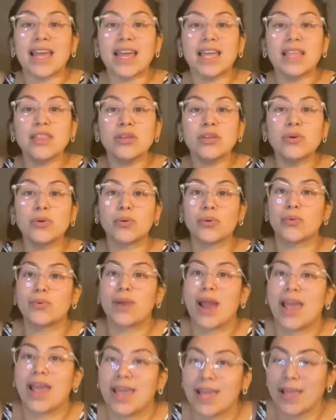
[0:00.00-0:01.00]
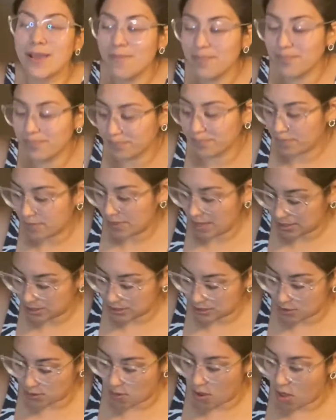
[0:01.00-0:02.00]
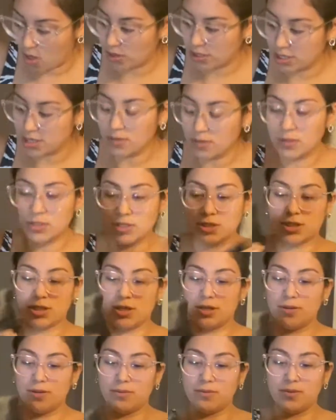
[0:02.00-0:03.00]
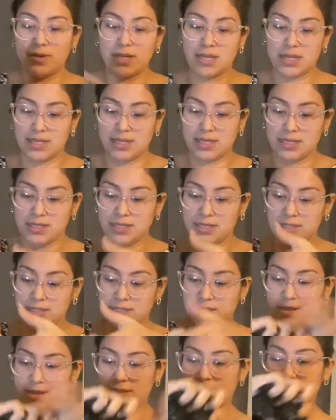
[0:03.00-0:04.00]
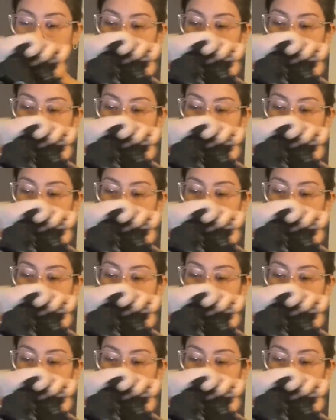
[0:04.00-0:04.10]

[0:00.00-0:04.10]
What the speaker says: and the gray. So all you do is